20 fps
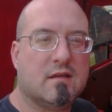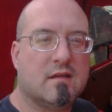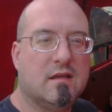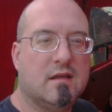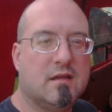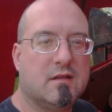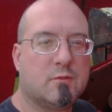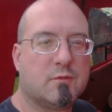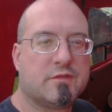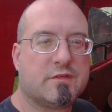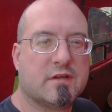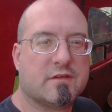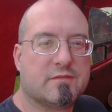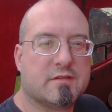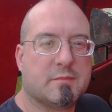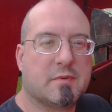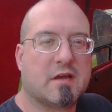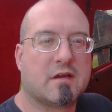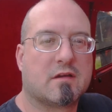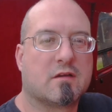And we're
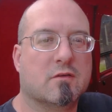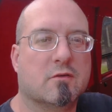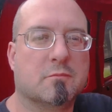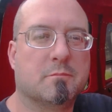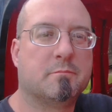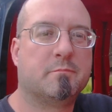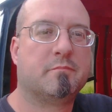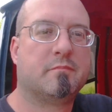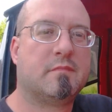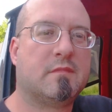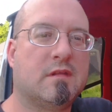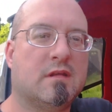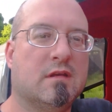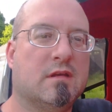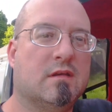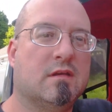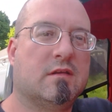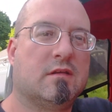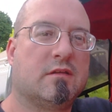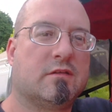safely back home.
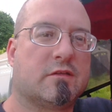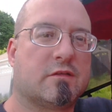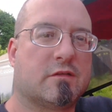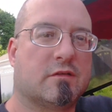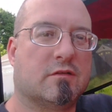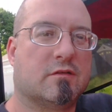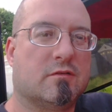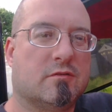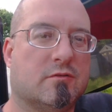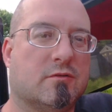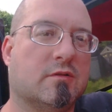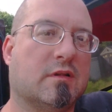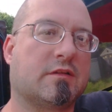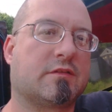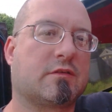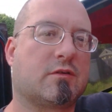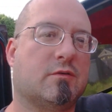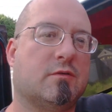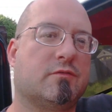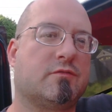So
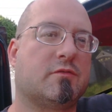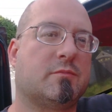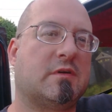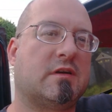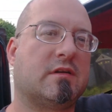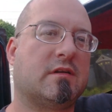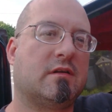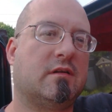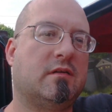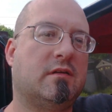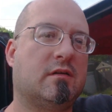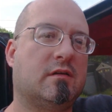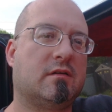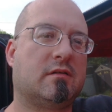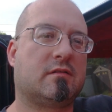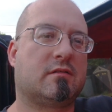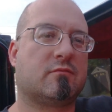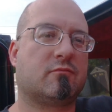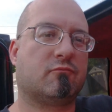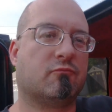let's go over my
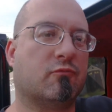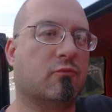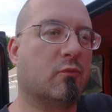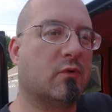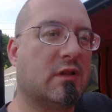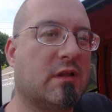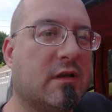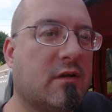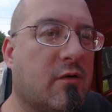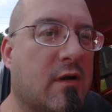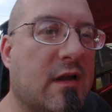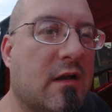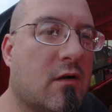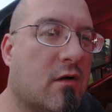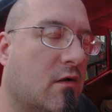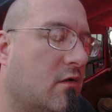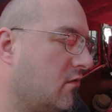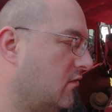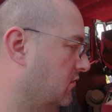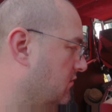really great
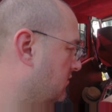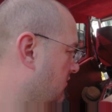haul.